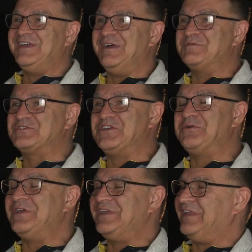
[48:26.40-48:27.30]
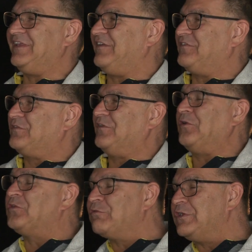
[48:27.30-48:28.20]
I'm sure if
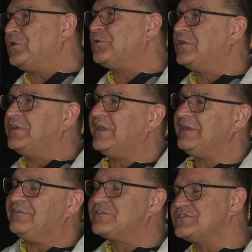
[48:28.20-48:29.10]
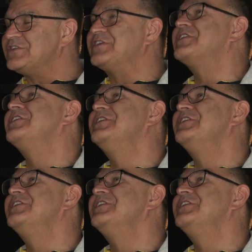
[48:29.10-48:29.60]
on the reunion night, if there's a